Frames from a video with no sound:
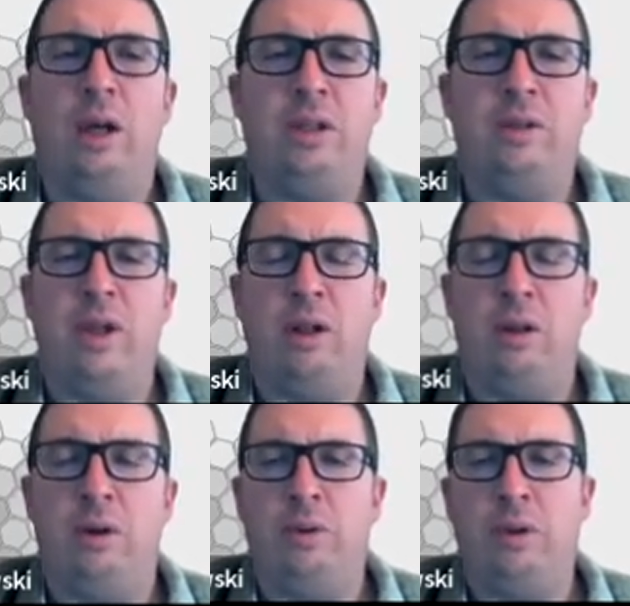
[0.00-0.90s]
Leave that
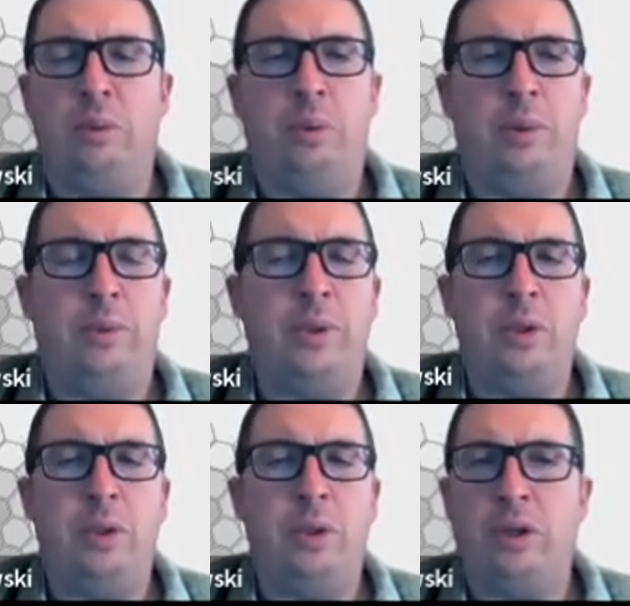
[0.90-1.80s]
alone. It'll probably
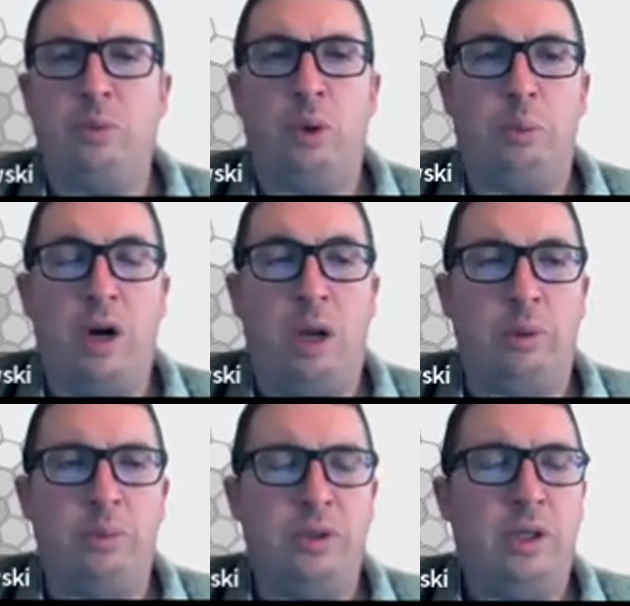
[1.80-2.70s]
cause more
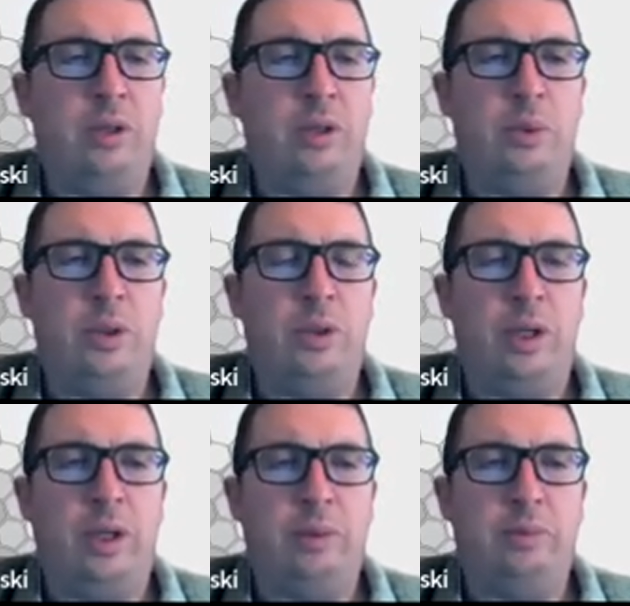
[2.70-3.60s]
problems than it
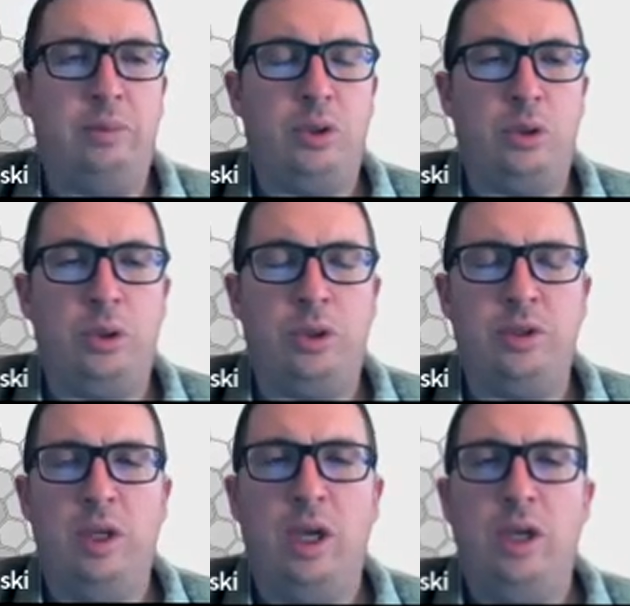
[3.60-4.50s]
will
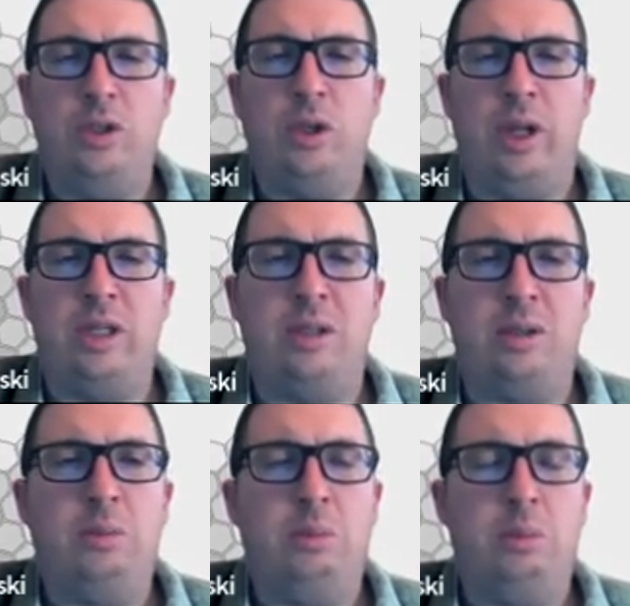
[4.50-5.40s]
solutions. So that's
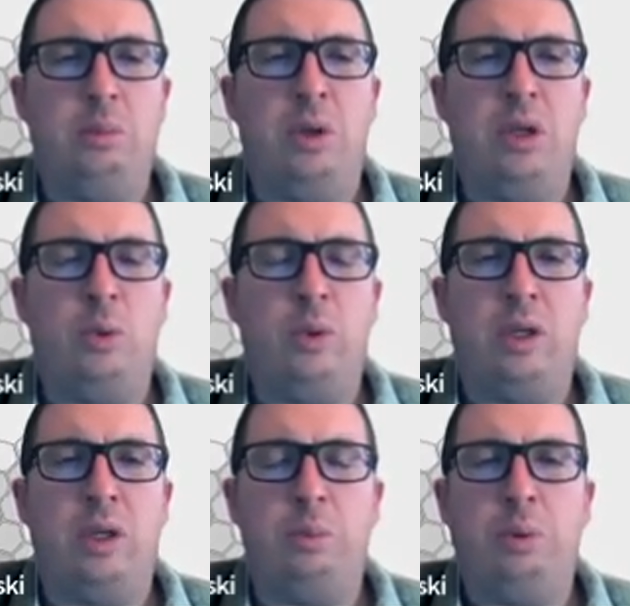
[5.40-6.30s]
a menu we
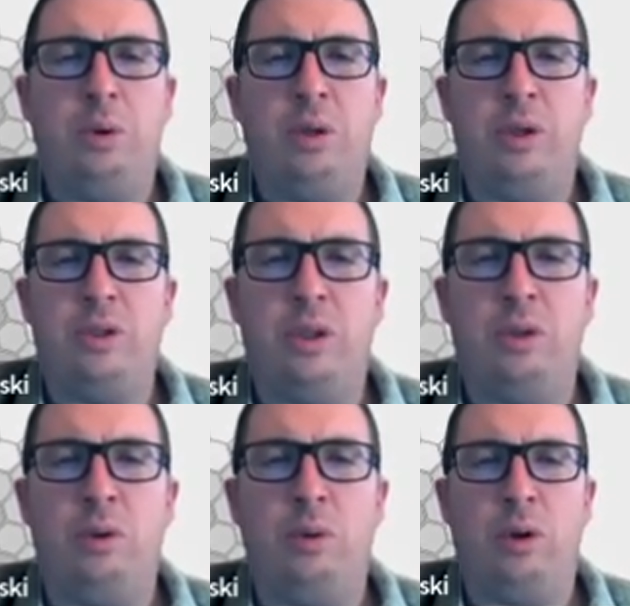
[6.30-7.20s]
can pretty much
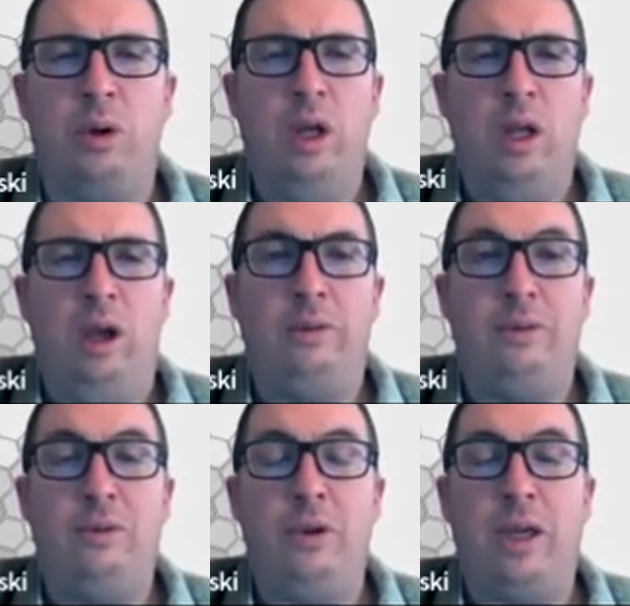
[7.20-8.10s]
ignore. If
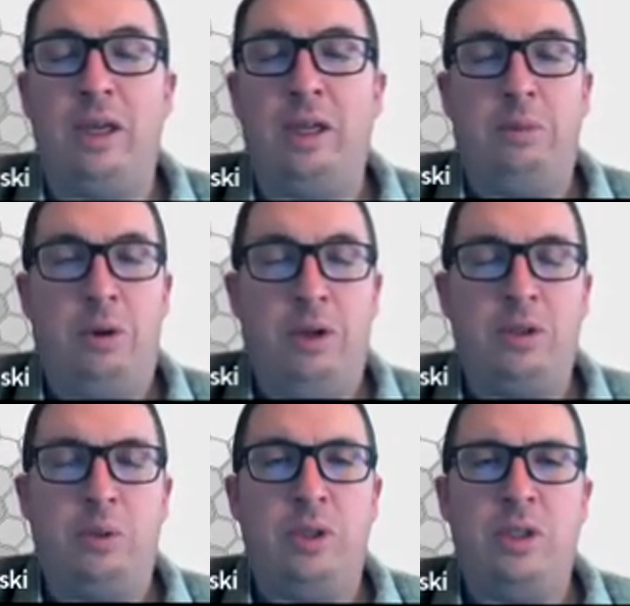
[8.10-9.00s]
you feel like, again, there
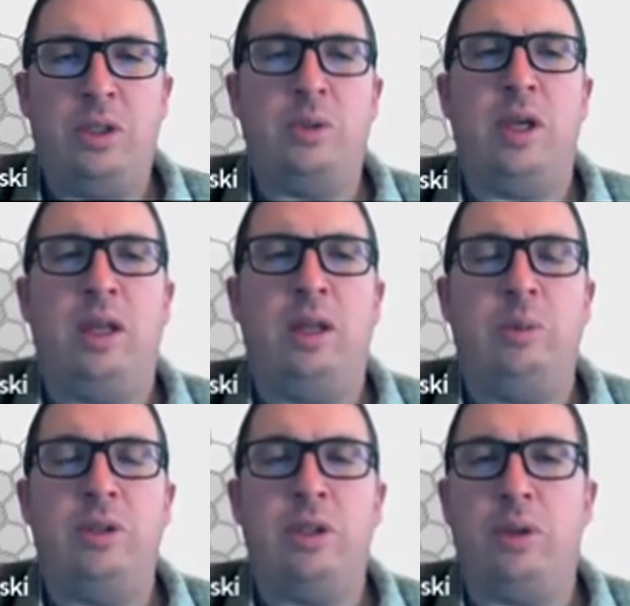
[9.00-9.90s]
is a reason to use that,
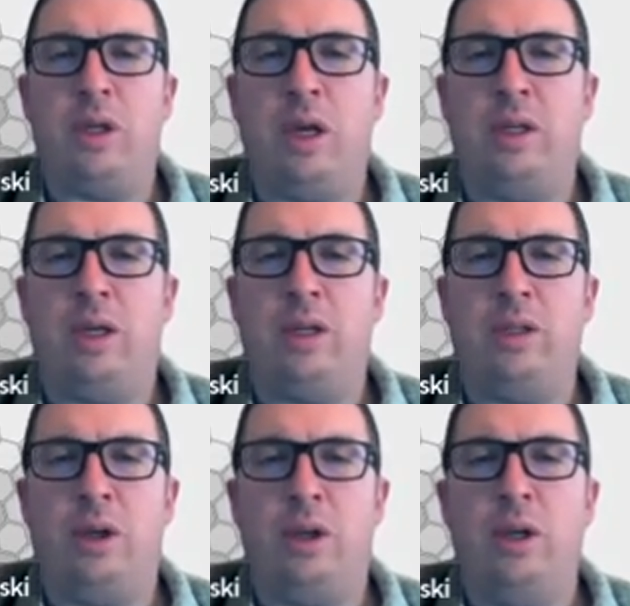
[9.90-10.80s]
that'd be something to contact
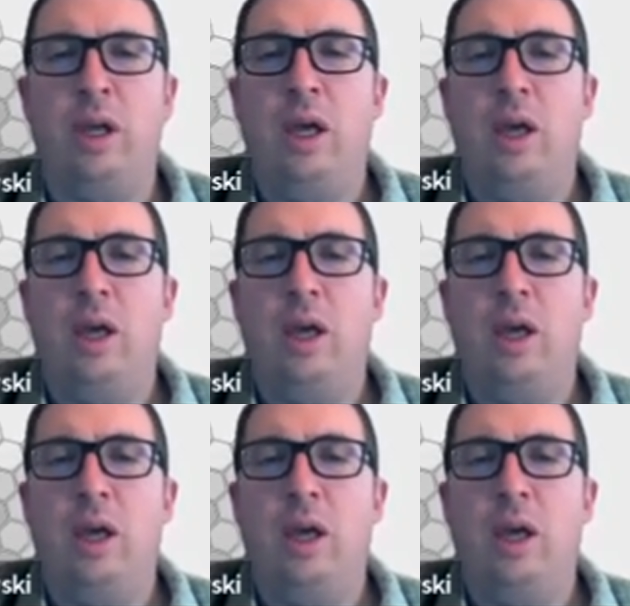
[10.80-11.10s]
us on.